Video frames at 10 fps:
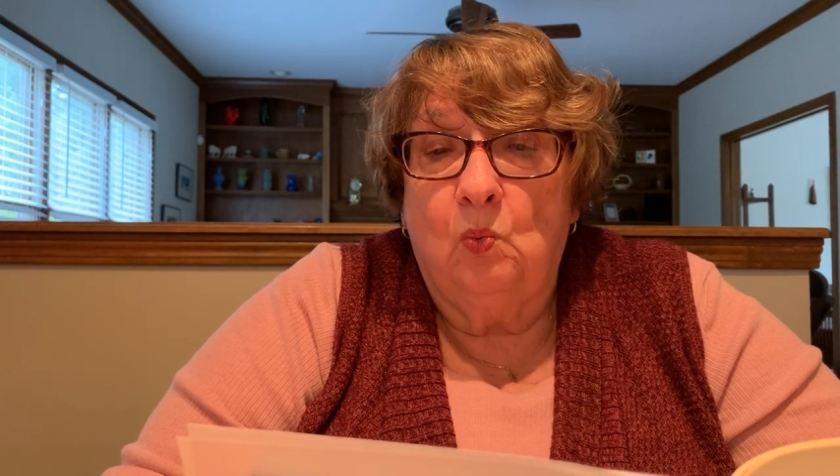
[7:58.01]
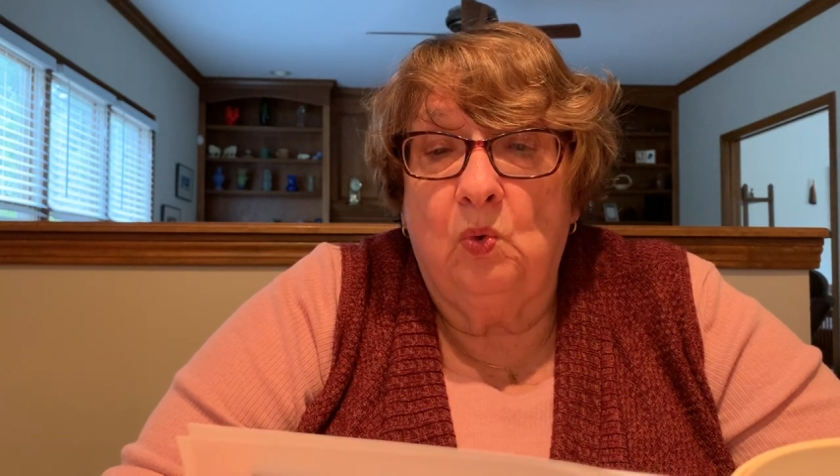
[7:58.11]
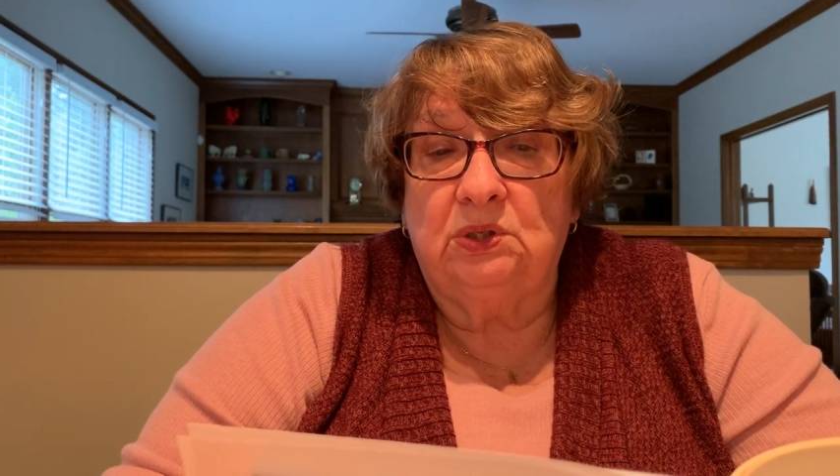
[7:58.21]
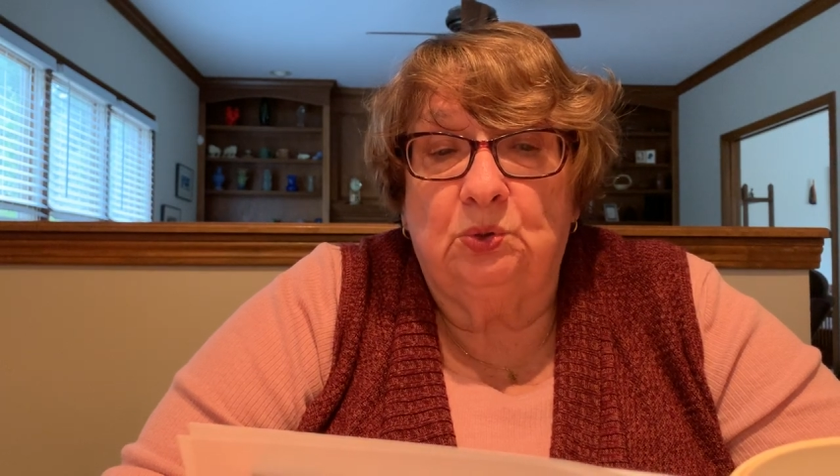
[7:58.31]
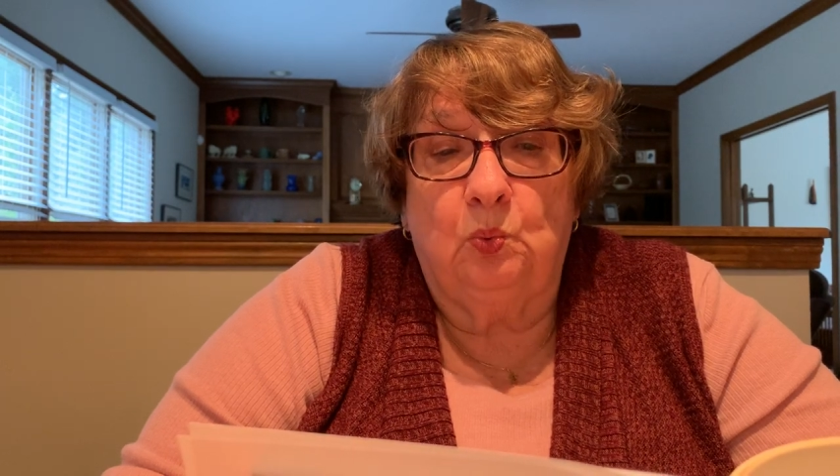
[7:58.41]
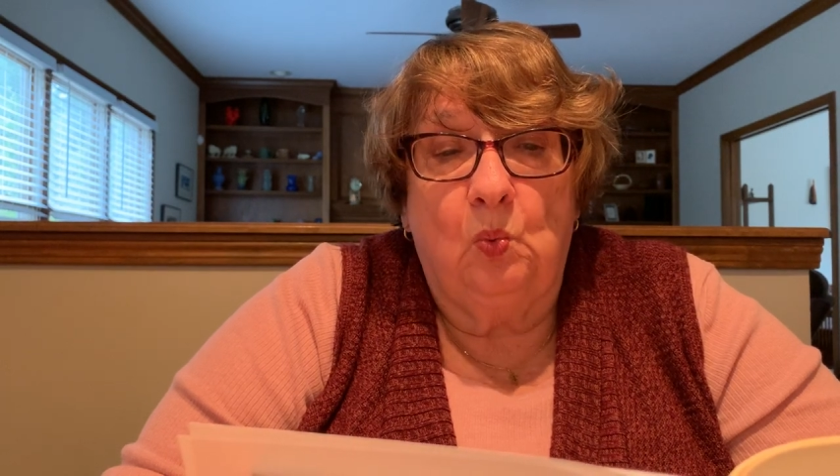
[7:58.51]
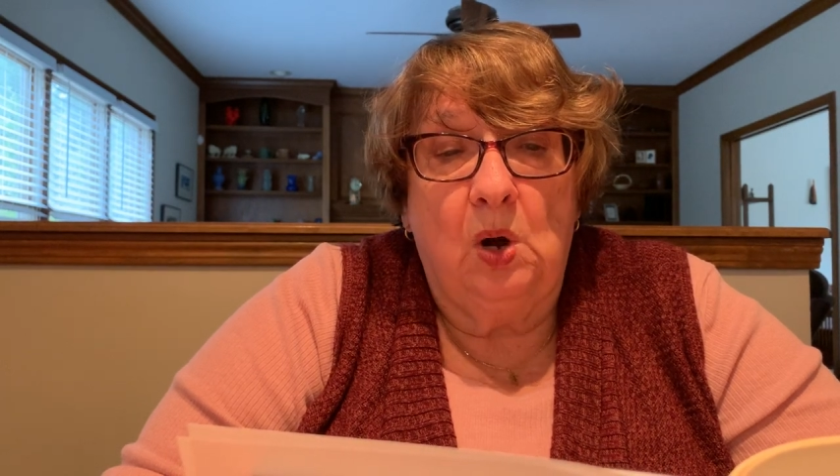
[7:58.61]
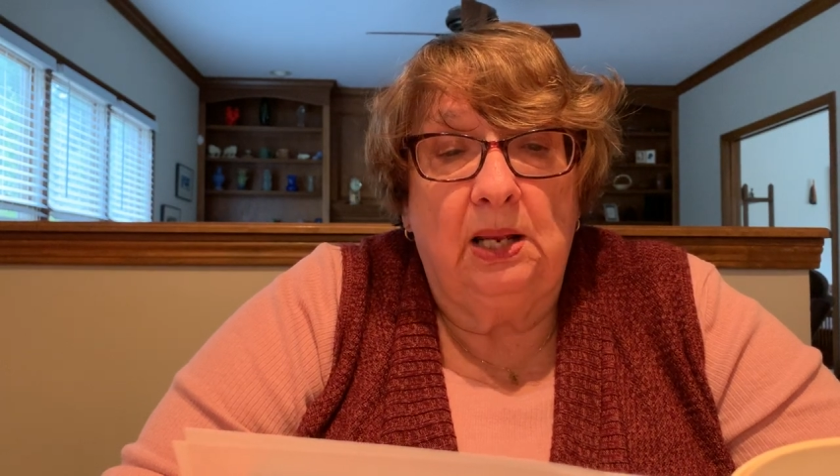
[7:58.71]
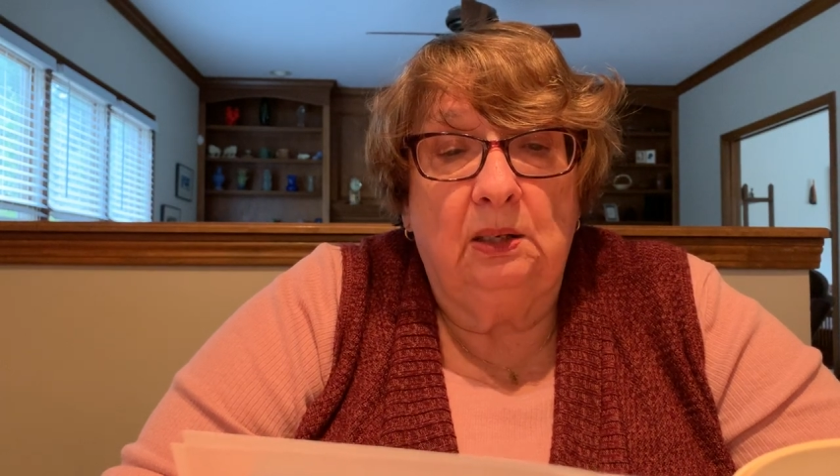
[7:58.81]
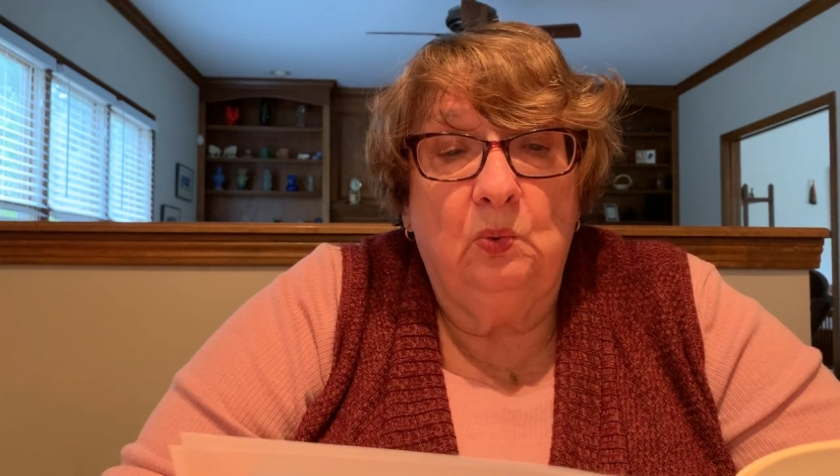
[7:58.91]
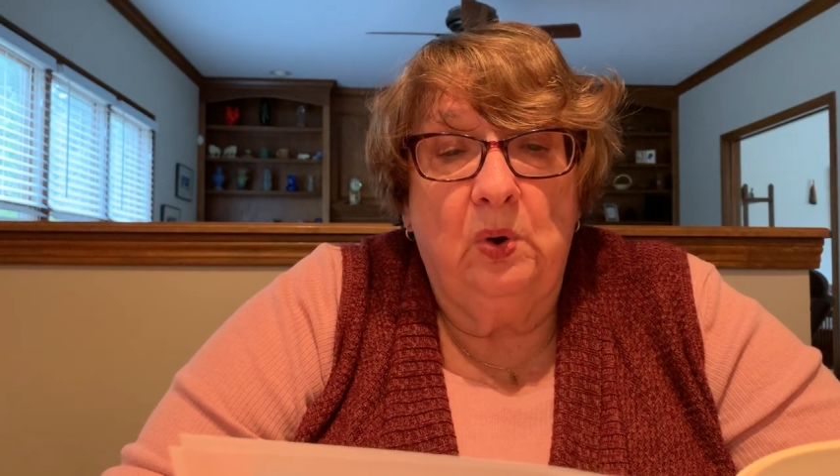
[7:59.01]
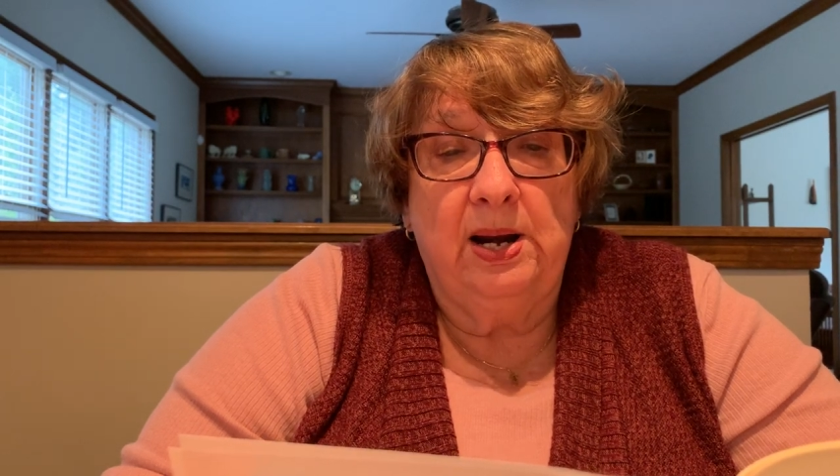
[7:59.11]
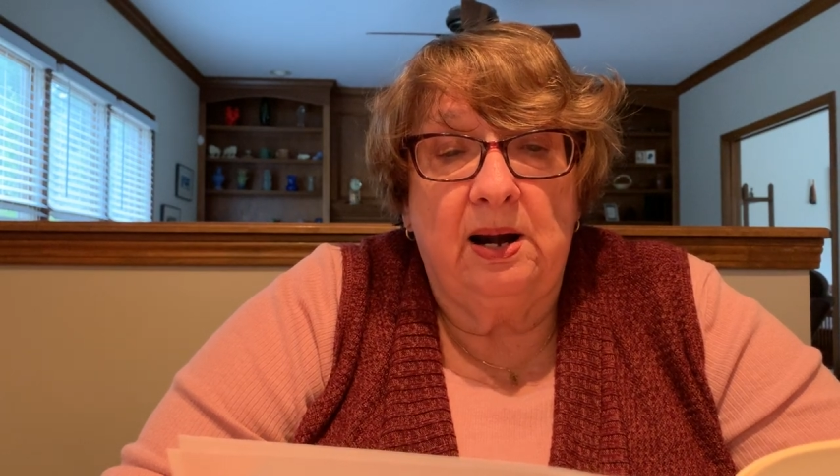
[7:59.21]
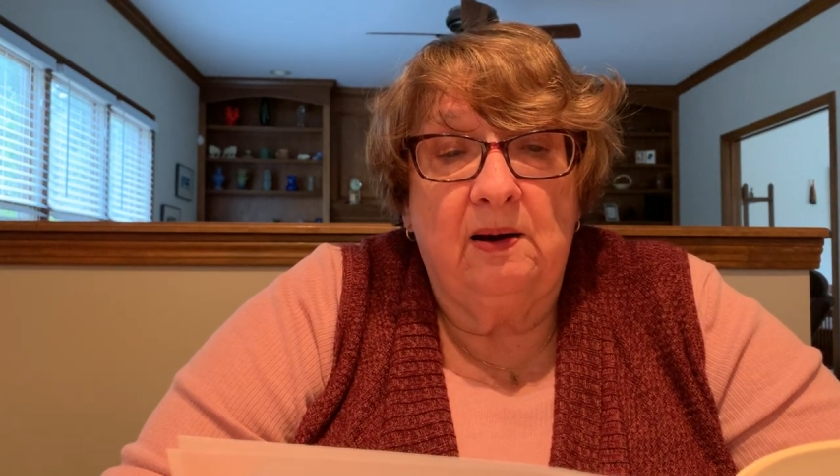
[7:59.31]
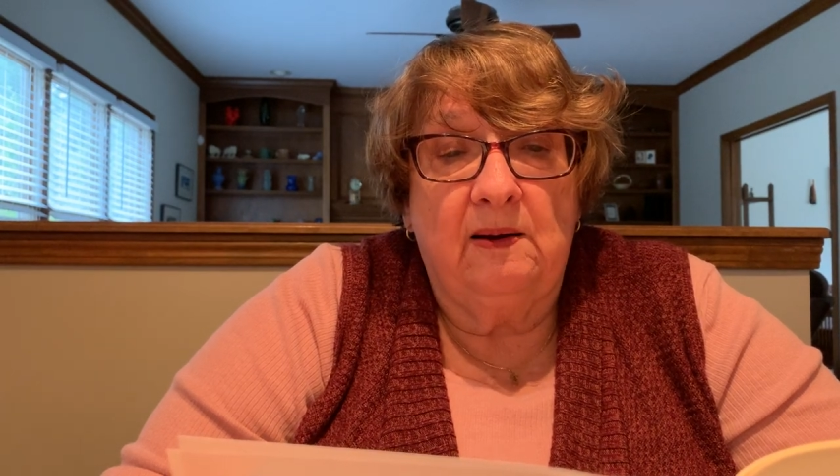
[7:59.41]
was well
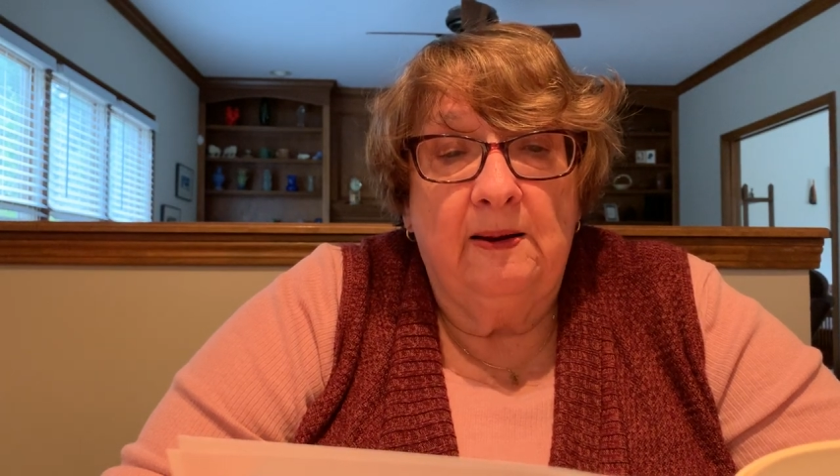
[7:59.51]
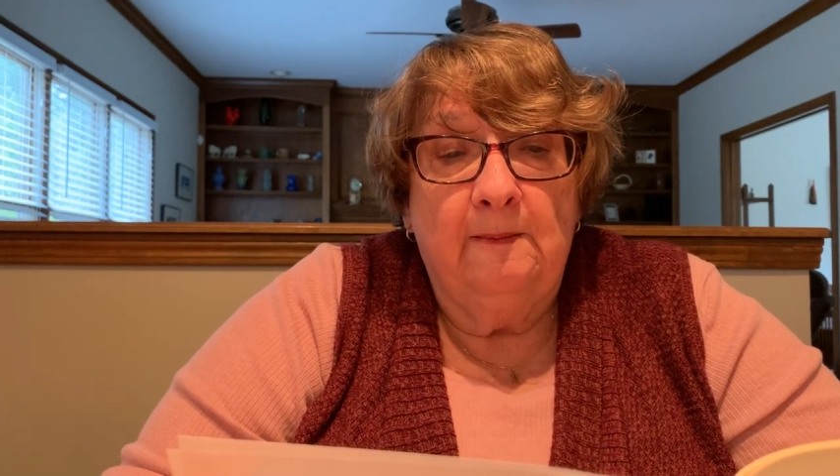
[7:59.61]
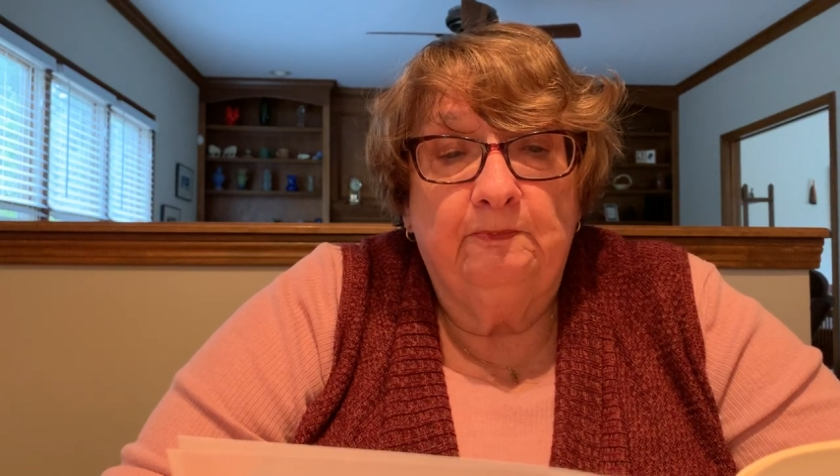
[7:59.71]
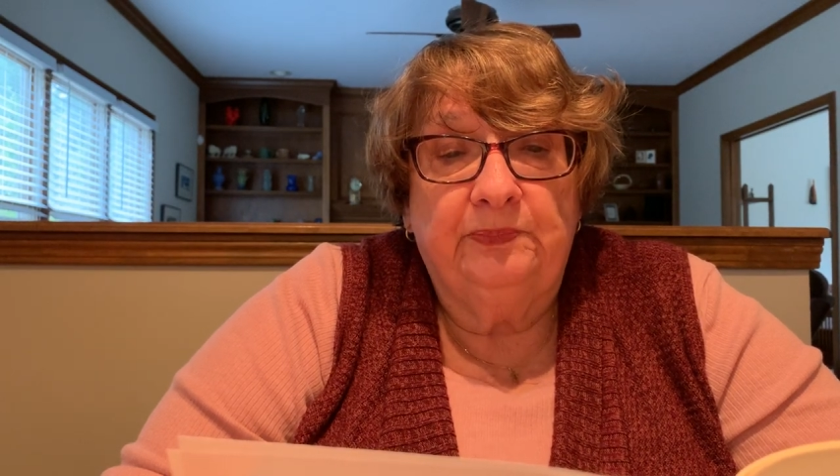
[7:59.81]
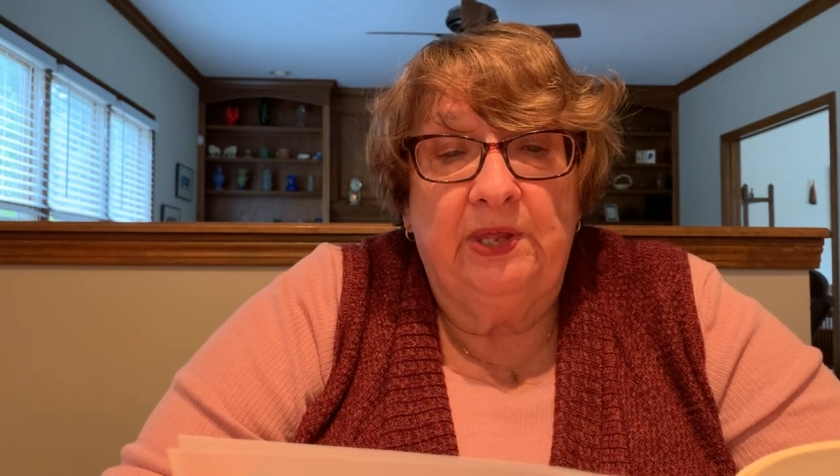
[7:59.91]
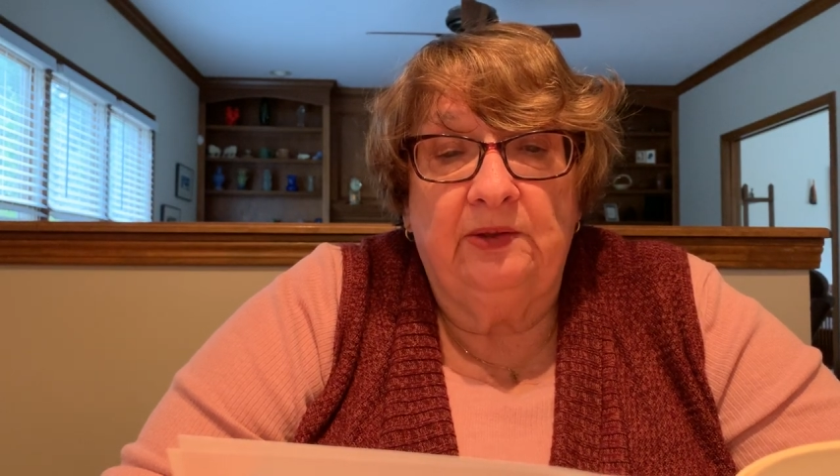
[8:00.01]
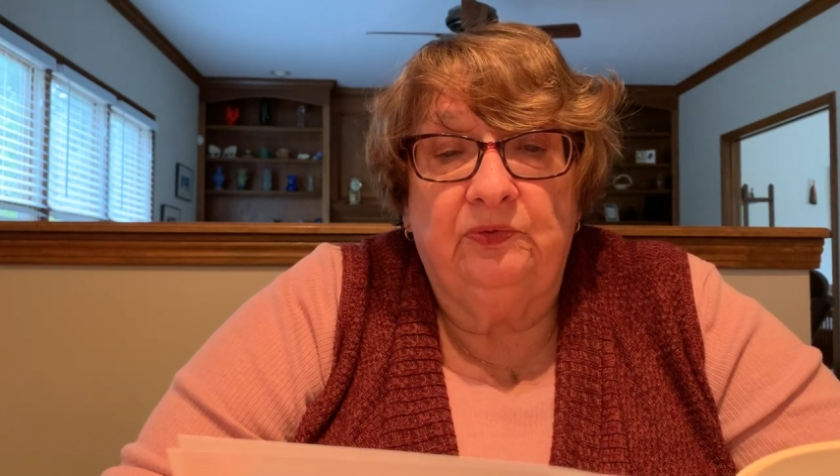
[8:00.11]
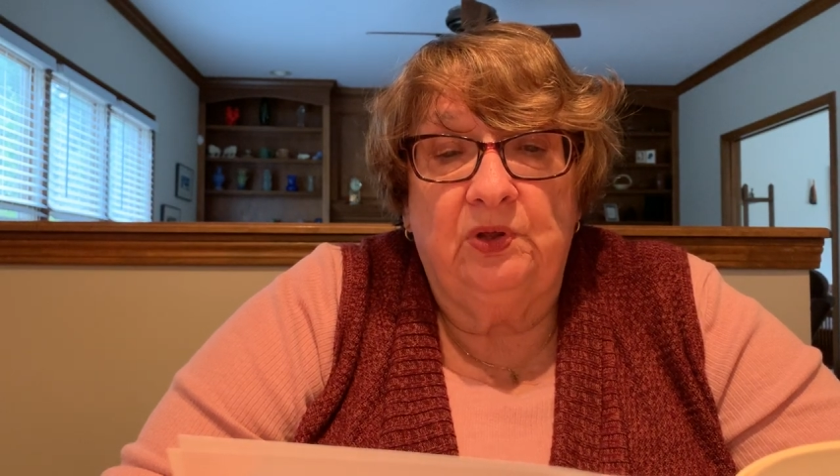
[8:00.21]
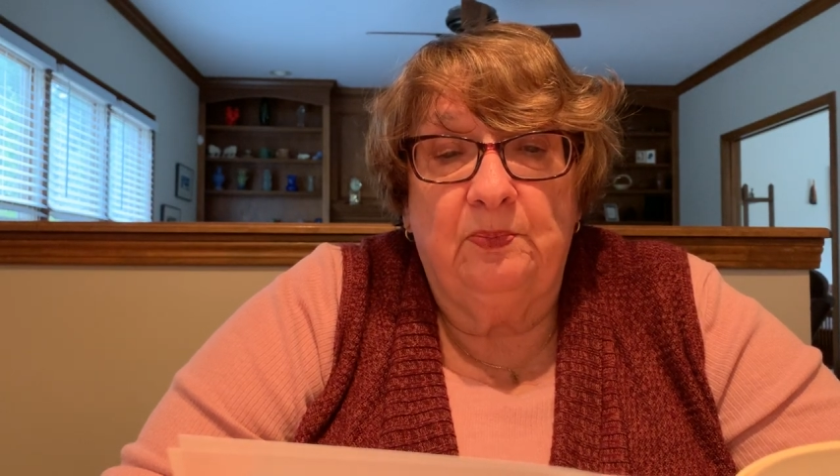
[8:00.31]
aware that